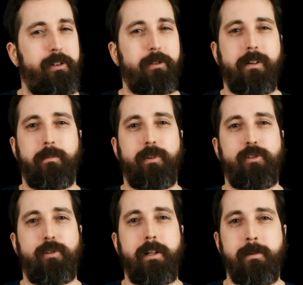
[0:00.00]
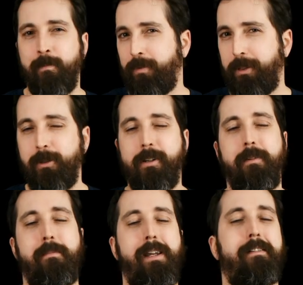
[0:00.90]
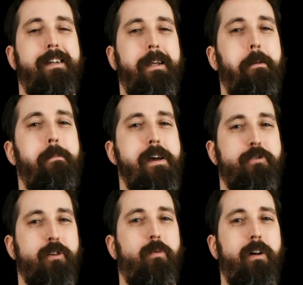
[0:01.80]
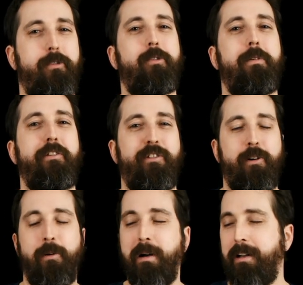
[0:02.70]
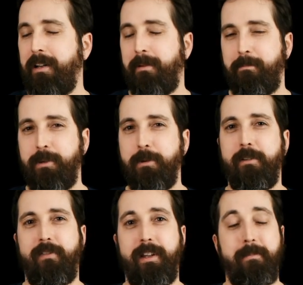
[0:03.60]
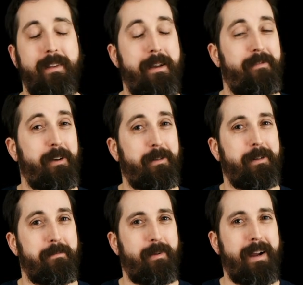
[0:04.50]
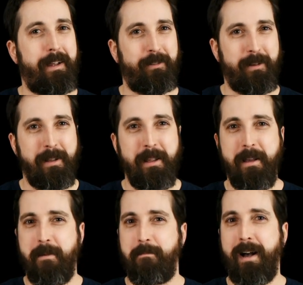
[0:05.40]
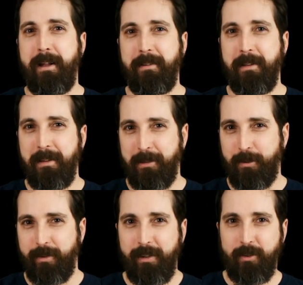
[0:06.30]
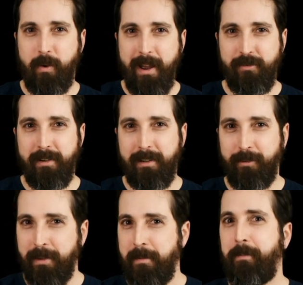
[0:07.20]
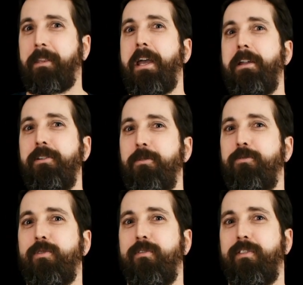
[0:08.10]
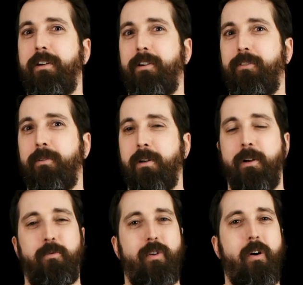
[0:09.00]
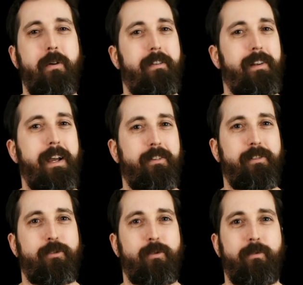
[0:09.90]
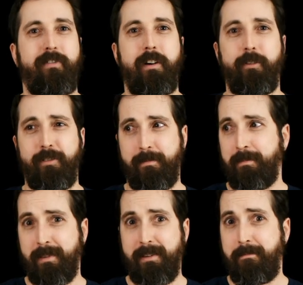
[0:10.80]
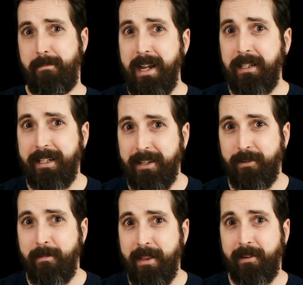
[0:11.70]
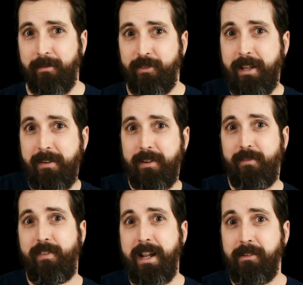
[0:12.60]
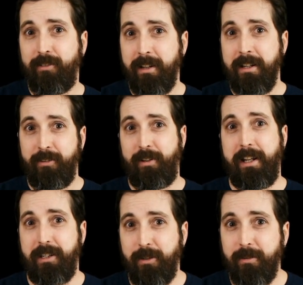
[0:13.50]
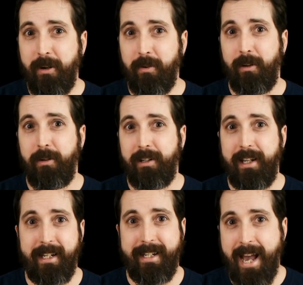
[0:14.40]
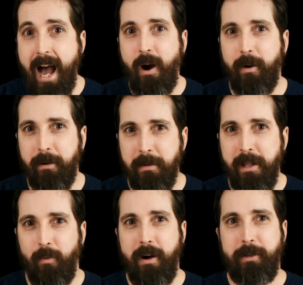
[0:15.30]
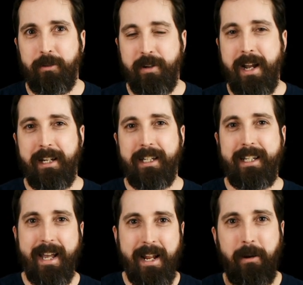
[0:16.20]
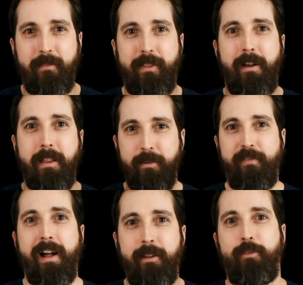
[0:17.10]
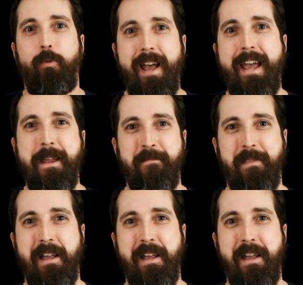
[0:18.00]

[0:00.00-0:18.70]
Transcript: you can retreat, you can maintain measure while doing so beautifully. I'm very impressed. But the real question is, can you traverse? Roworth likes to traverse mainly as a method of saving face so that you don't look like a coward while you're trying to get out of the other fellow's way.